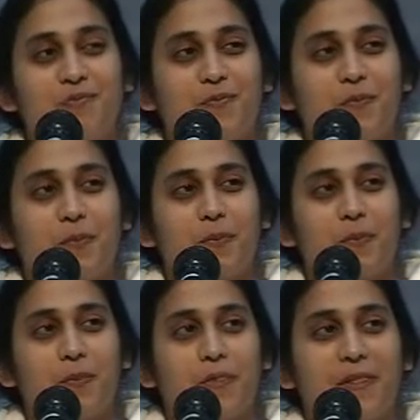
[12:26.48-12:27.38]

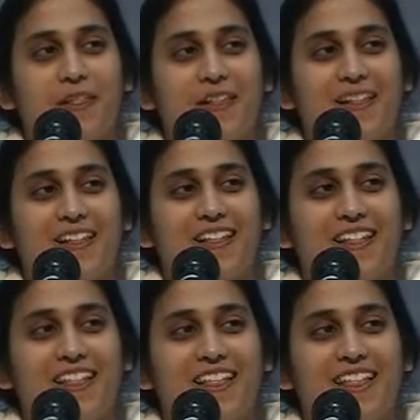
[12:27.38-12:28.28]

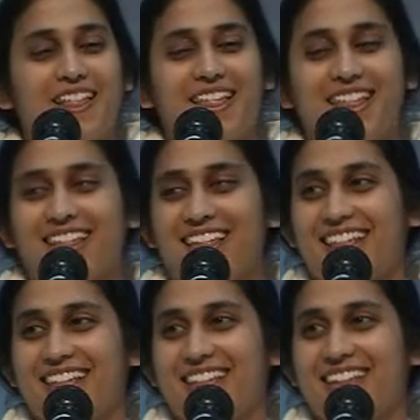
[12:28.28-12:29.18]

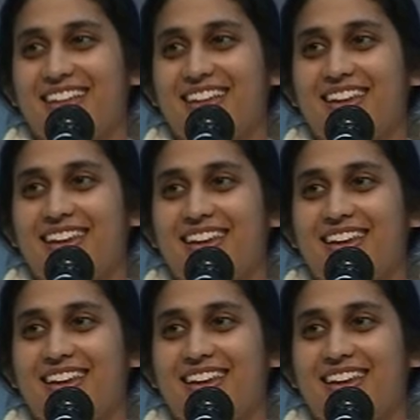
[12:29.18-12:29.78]
(silence)